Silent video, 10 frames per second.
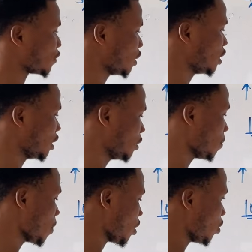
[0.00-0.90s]

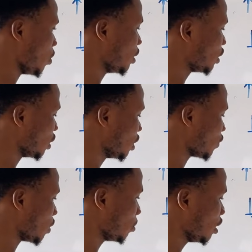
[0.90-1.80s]
freezing. When it changes
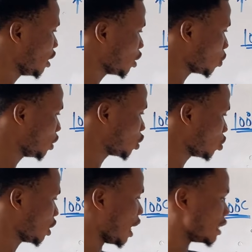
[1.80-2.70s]
from liquid
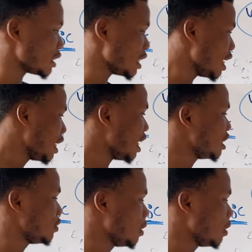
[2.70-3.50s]
to gas, that is